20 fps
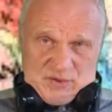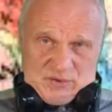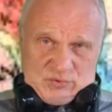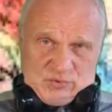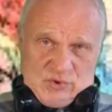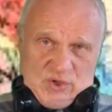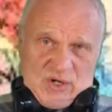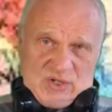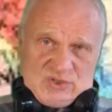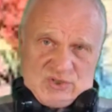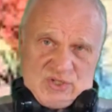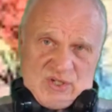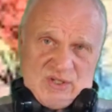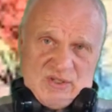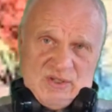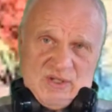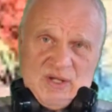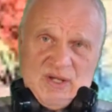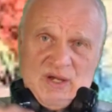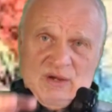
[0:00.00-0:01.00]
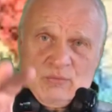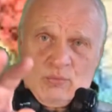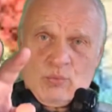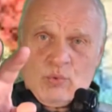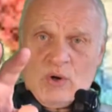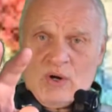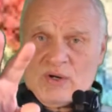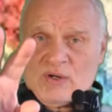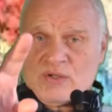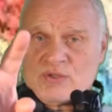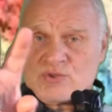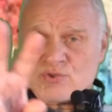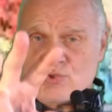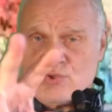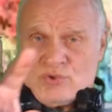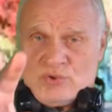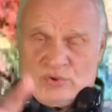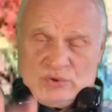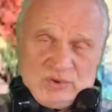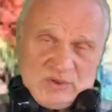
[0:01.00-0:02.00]
Russia, they have 1 or
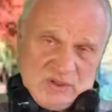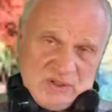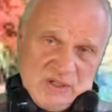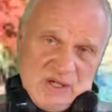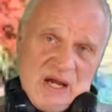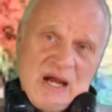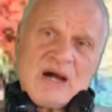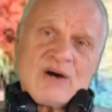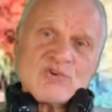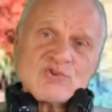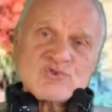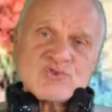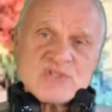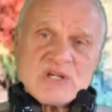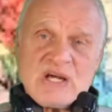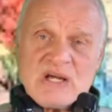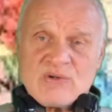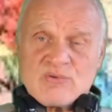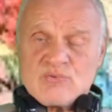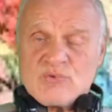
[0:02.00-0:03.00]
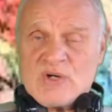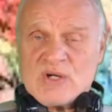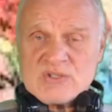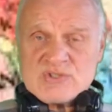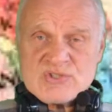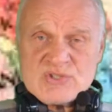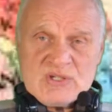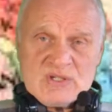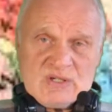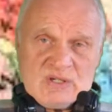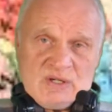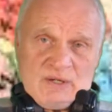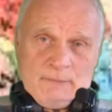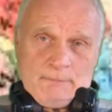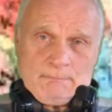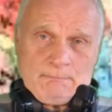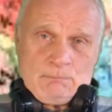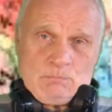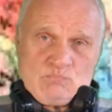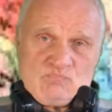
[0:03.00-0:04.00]
2 outside Russia.
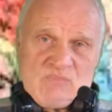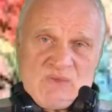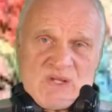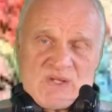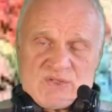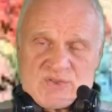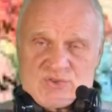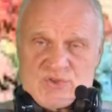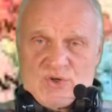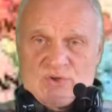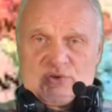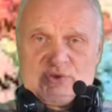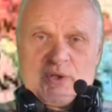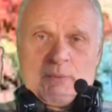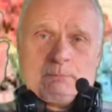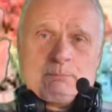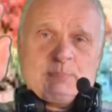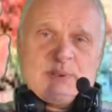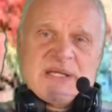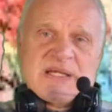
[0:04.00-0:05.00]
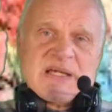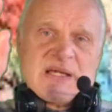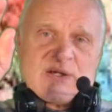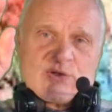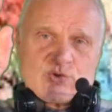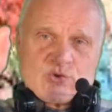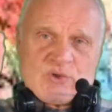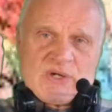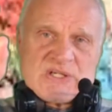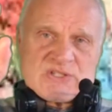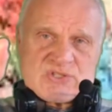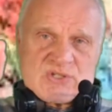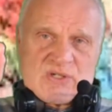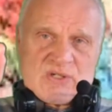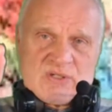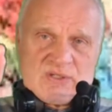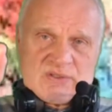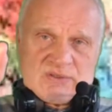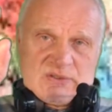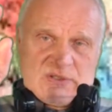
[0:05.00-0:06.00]
So the big
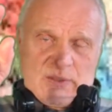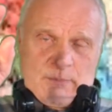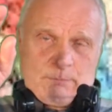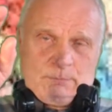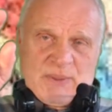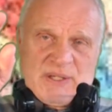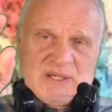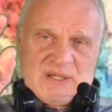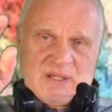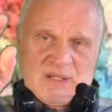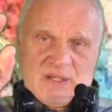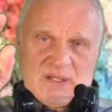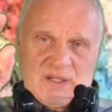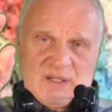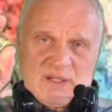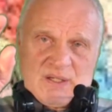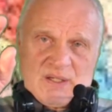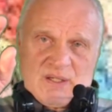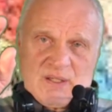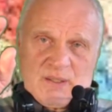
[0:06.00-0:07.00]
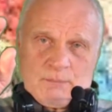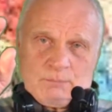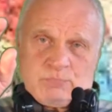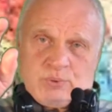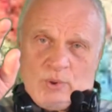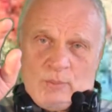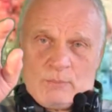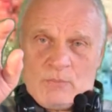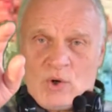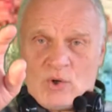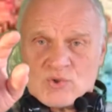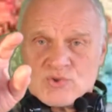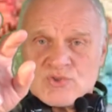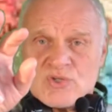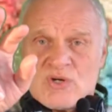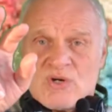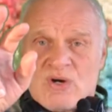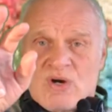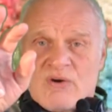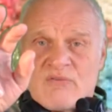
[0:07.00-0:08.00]
aggressor, the big
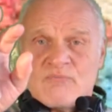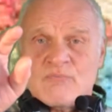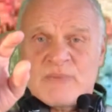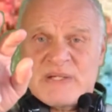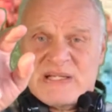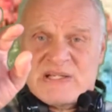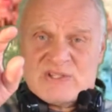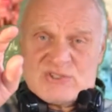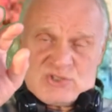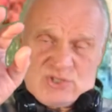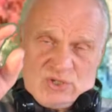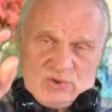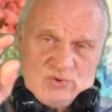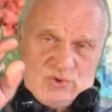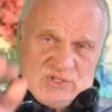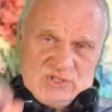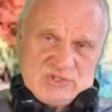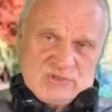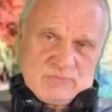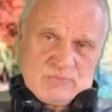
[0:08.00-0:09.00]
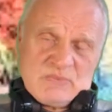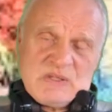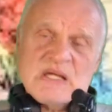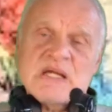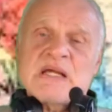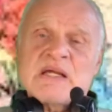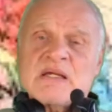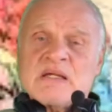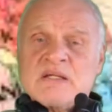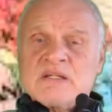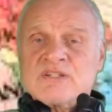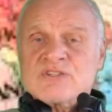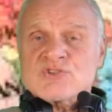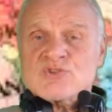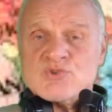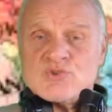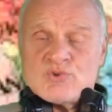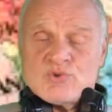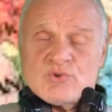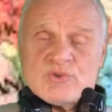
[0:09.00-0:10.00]
promoter of militarism
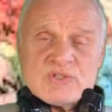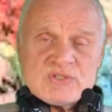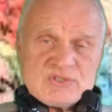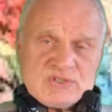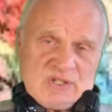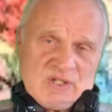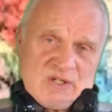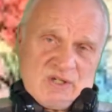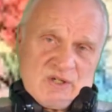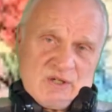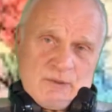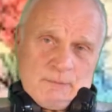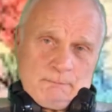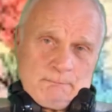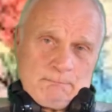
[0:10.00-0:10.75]
is USA.